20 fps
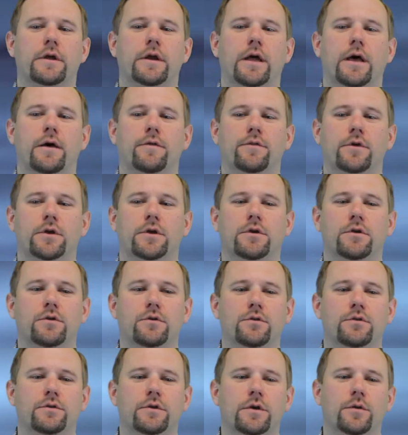can have a
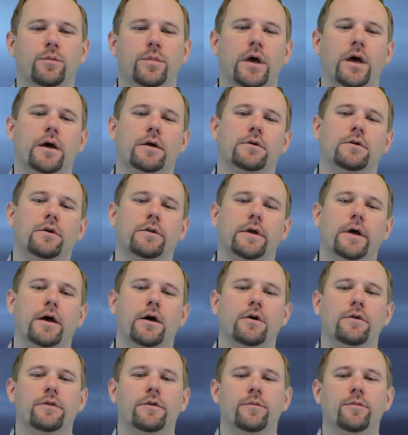huge impact on the
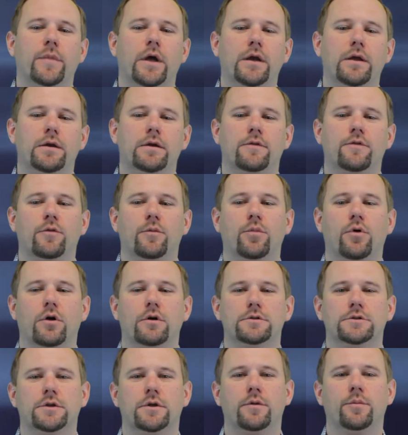health of many different
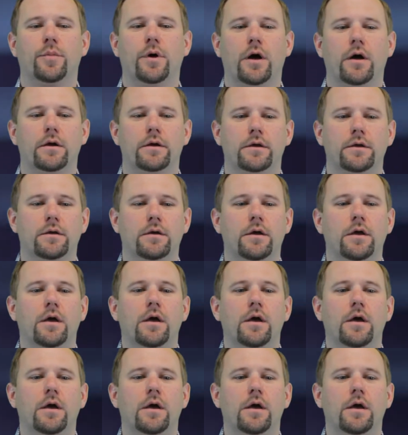parts of the body.